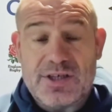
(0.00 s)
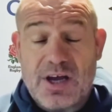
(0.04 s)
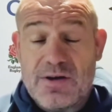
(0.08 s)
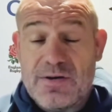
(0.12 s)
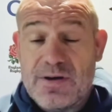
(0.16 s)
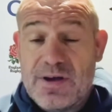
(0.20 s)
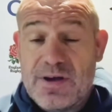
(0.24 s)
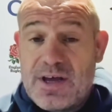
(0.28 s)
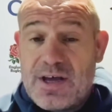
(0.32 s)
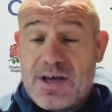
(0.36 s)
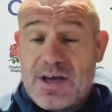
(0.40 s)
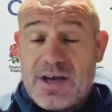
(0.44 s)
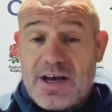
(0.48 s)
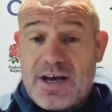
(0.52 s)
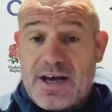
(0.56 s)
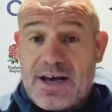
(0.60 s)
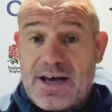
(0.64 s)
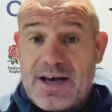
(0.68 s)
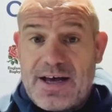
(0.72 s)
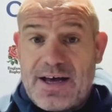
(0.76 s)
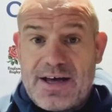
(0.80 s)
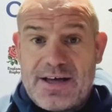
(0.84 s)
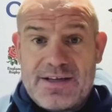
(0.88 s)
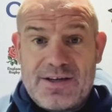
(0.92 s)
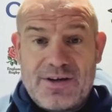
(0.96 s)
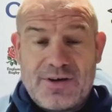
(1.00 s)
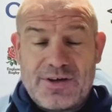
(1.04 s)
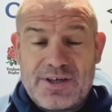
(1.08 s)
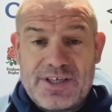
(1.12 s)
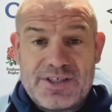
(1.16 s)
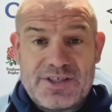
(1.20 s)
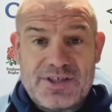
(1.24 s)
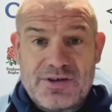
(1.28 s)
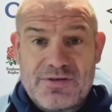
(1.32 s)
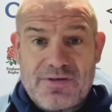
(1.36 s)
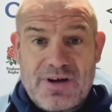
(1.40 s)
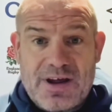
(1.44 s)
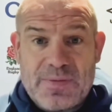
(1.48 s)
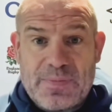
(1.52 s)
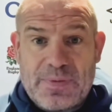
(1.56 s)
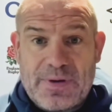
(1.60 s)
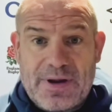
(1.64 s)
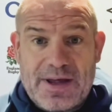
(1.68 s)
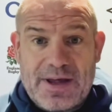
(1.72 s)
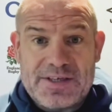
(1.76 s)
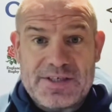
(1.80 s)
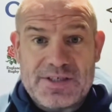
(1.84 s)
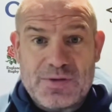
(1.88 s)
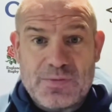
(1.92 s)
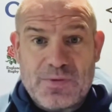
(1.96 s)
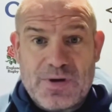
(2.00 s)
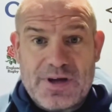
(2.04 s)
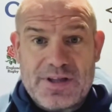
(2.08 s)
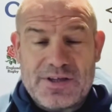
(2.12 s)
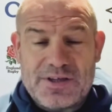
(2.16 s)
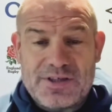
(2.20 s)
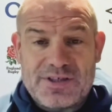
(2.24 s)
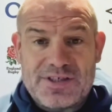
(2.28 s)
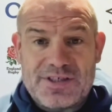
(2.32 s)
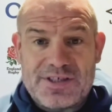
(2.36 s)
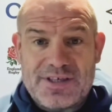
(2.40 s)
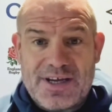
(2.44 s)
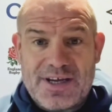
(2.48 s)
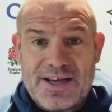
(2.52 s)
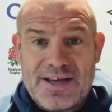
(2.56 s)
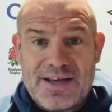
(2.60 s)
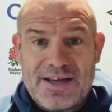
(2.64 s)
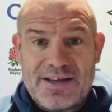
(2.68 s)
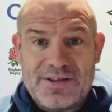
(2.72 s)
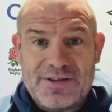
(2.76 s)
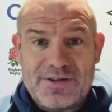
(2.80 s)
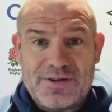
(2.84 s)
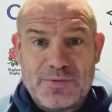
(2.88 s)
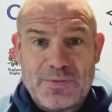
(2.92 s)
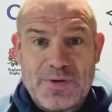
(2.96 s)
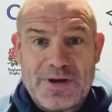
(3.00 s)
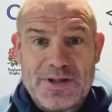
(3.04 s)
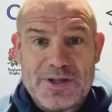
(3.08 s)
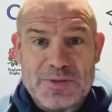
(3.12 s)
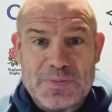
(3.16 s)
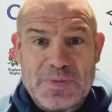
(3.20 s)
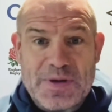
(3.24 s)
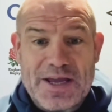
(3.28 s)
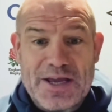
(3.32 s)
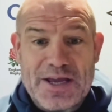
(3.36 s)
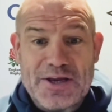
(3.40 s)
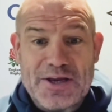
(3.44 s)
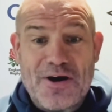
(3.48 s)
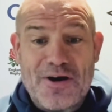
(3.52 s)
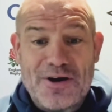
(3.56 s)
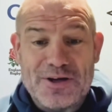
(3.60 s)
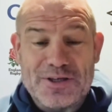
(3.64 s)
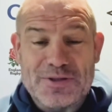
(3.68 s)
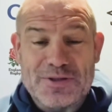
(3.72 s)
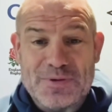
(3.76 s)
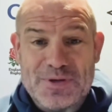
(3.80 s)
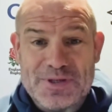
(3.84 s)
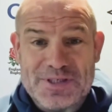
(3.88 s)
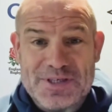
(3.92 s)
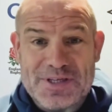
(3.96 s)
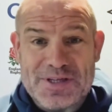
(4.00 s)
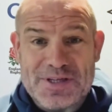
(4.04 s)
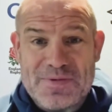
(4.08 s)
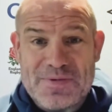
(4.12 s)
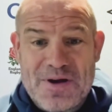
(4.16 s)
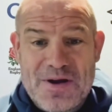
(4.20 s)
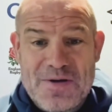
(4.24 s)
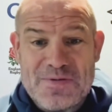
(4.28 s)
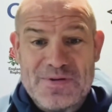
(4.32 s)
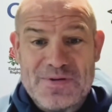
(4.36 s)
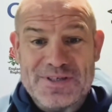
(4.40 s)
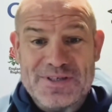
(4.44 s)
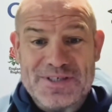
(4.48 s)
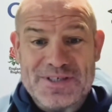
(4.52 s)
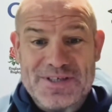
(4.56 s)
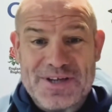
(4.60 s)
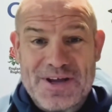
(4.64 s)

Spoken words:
So, look, it's a great place. The weather's being kind to us at the moment.